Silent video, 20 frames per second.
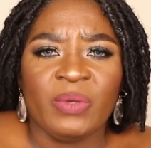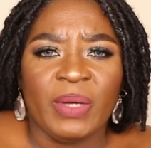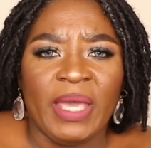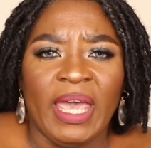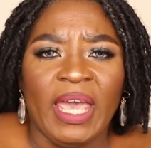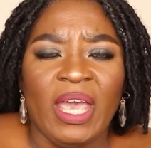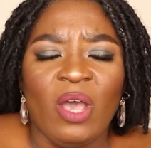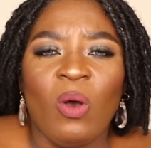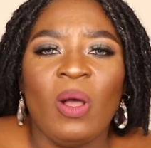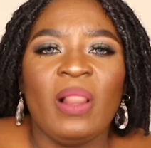
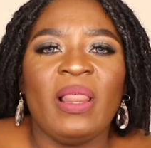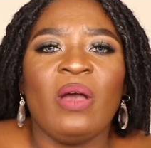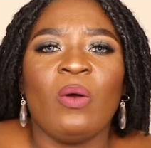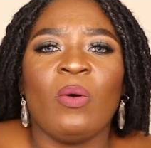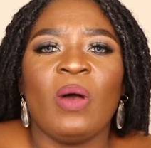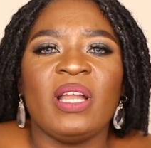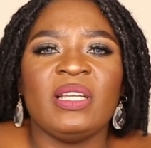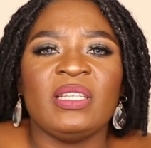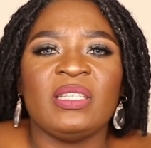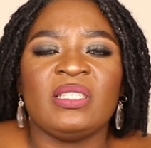Okay, all I
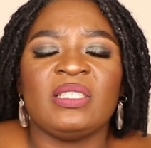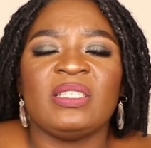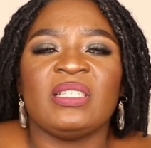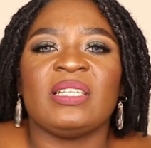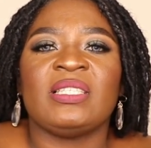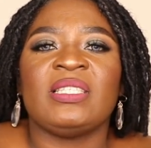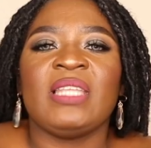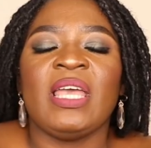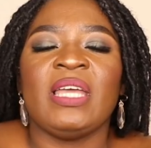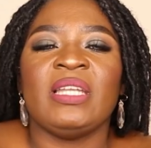want is
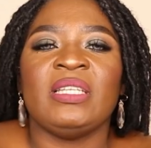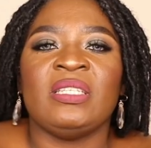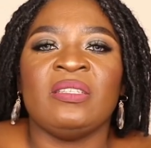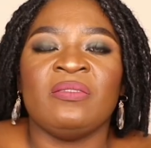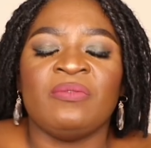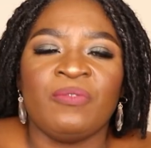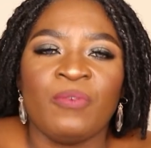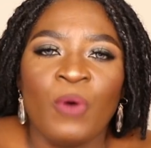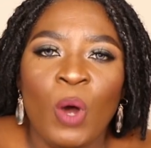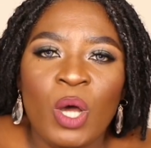just a
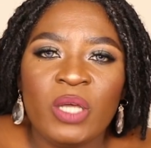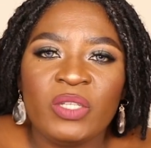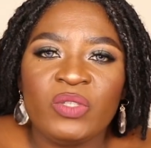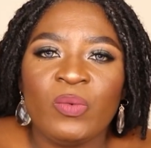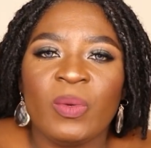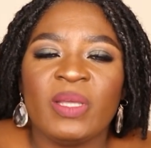divorce.